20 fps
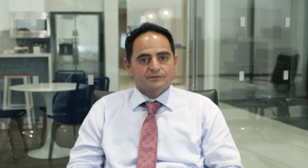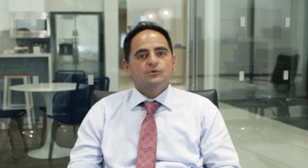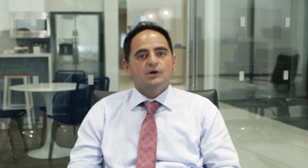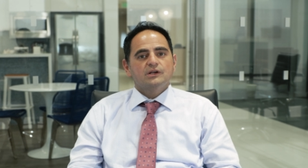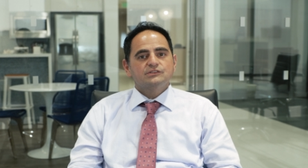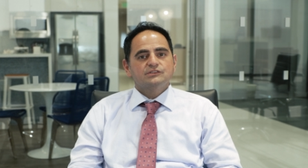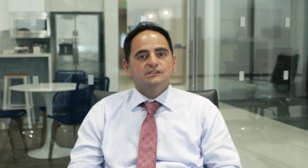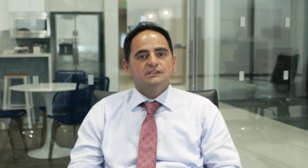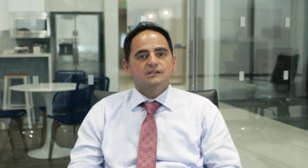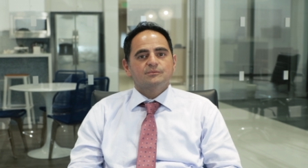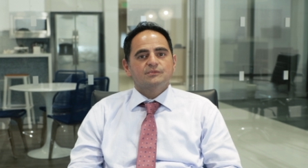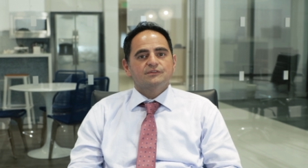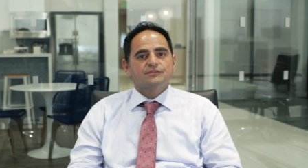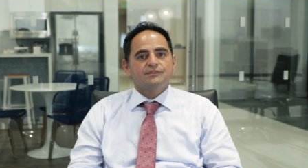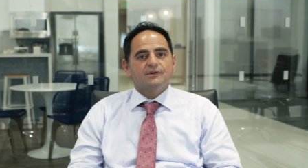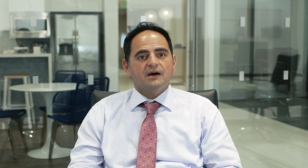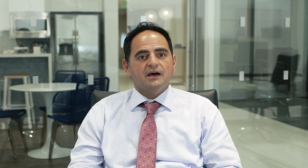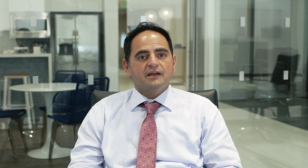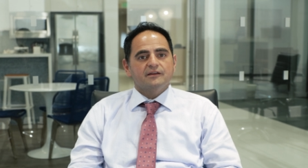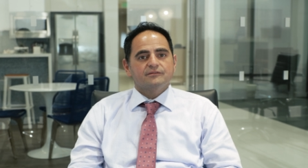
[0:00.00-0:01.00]
Question number
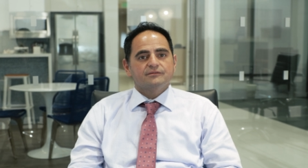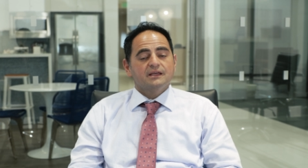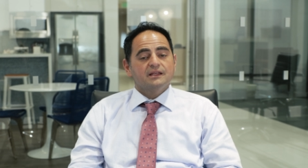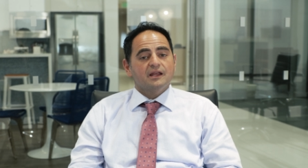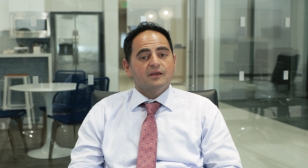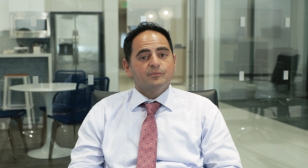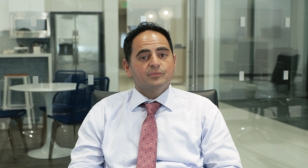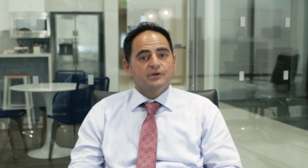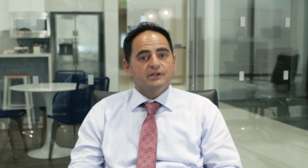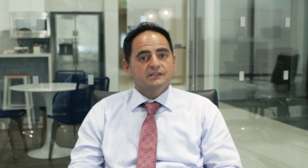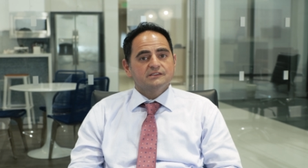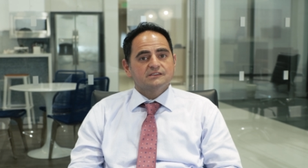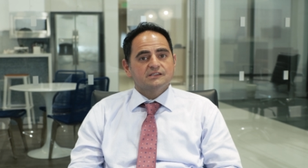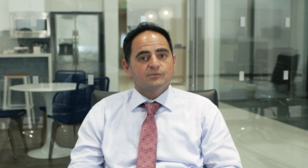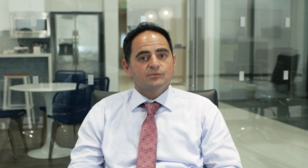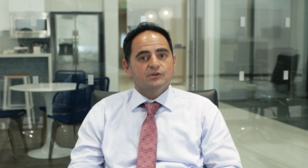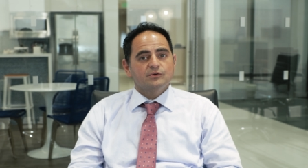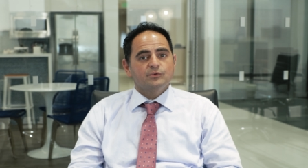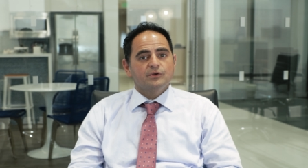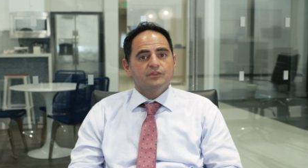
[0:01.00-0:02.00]
5. Can I bring
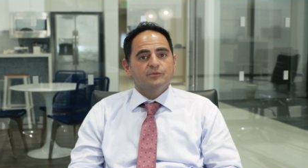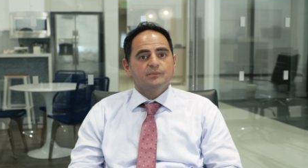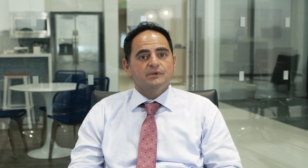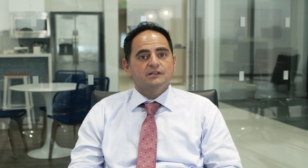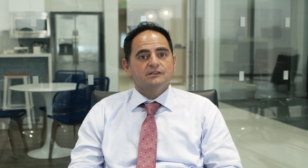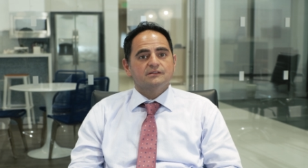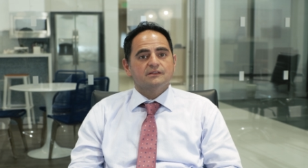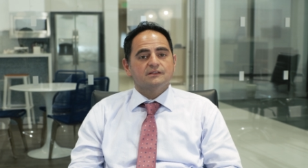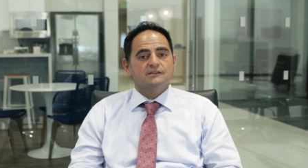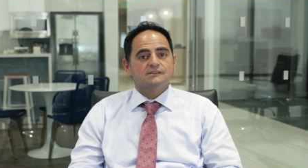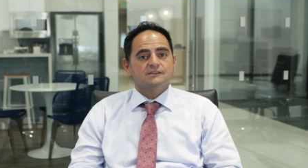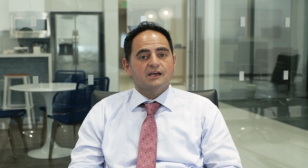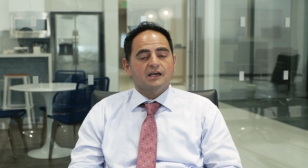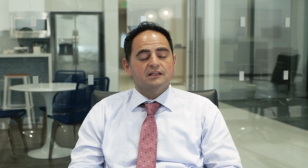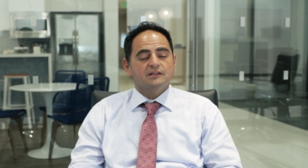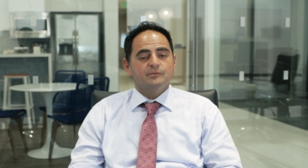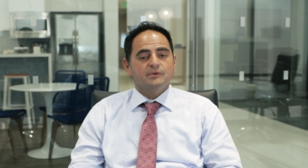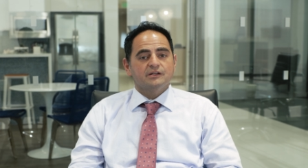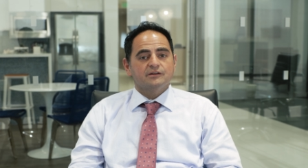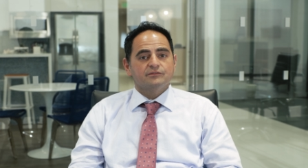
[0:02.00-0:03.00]
someone with me to the
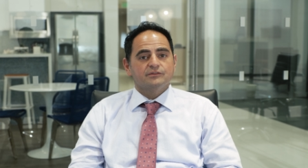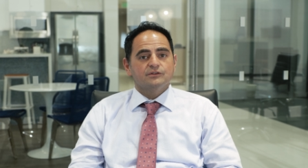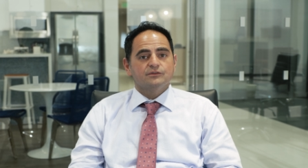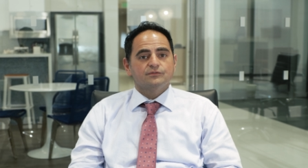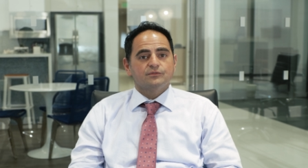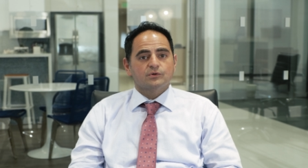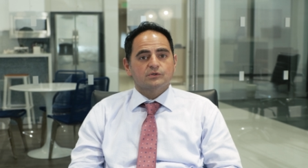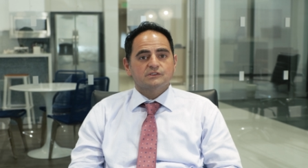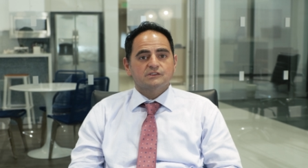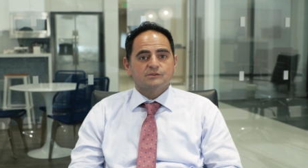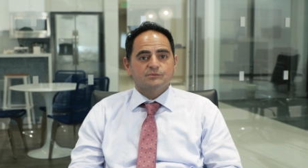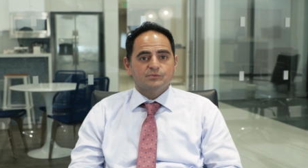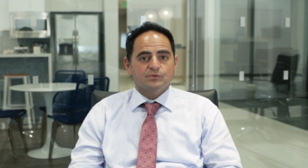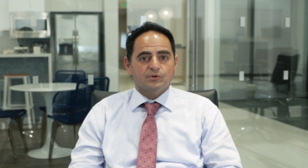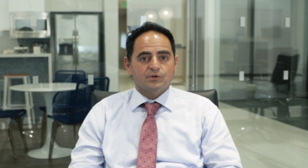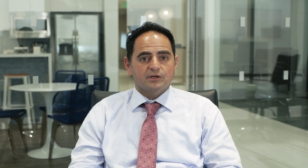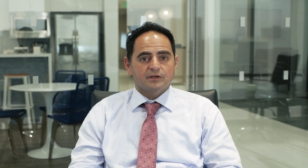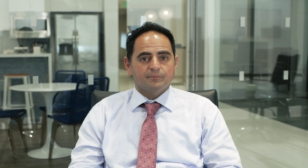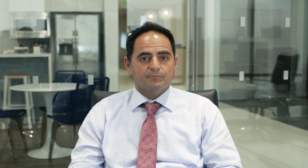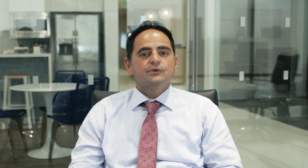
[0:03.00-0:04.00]
asylum interview for support?